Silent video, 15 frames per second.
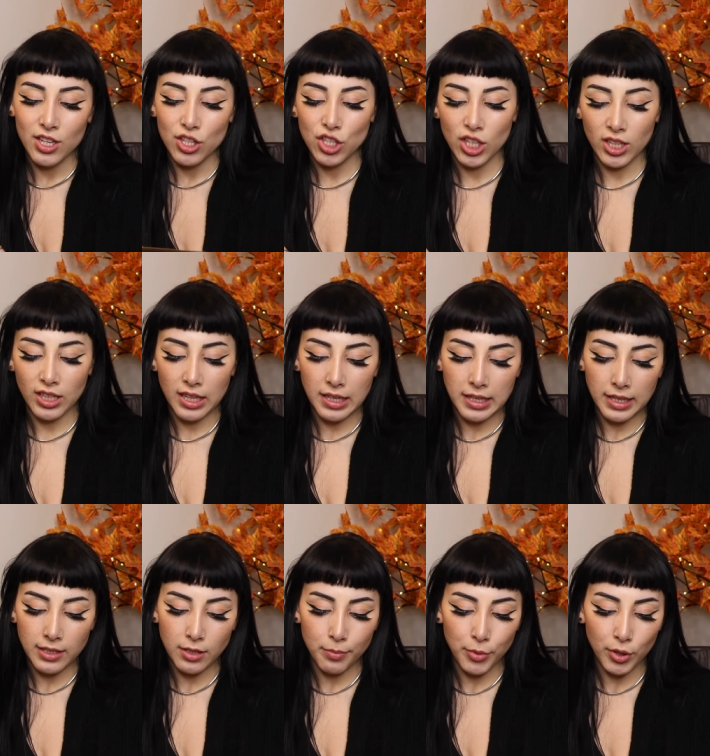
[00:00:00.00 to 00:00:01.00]
Shannon
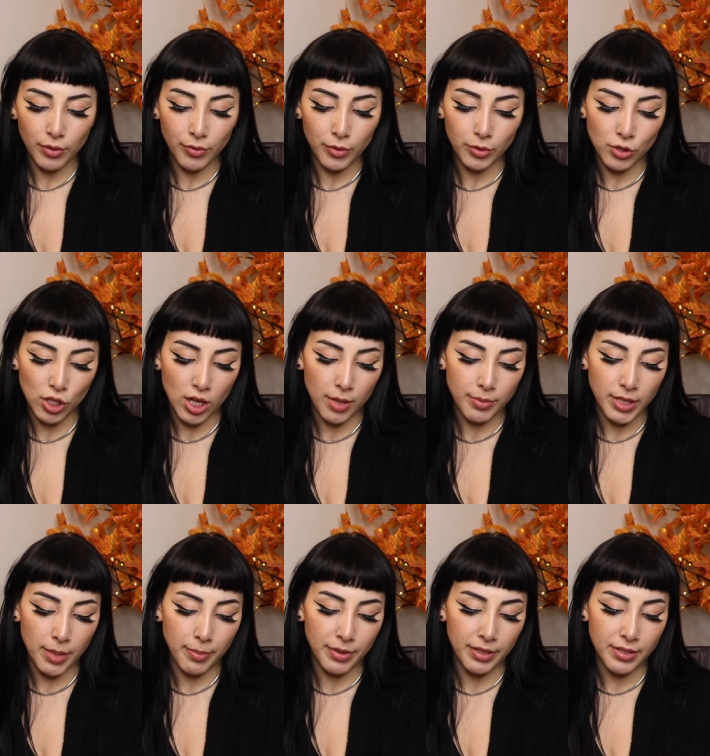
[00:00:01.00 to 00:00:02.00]
again did a beautiful job
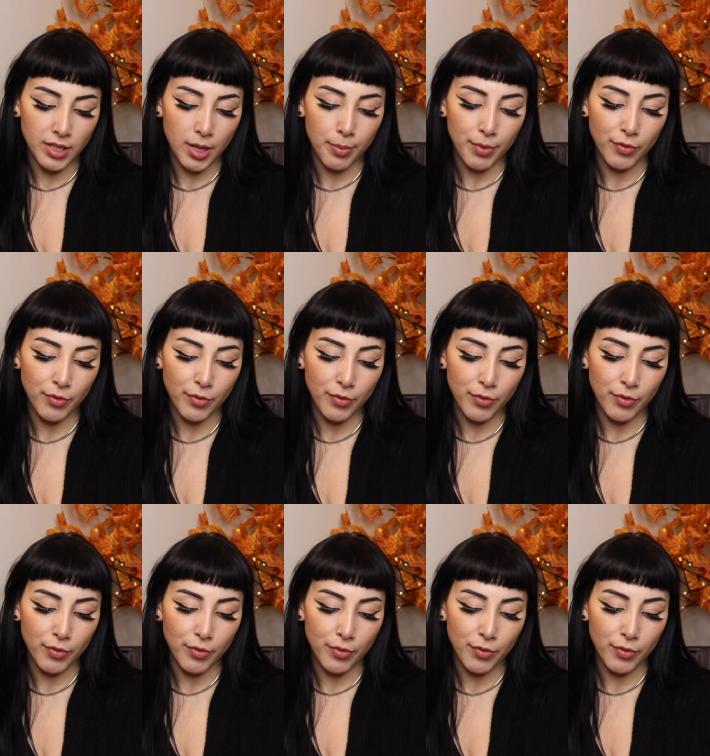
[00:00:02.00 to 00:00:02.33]
typing this up.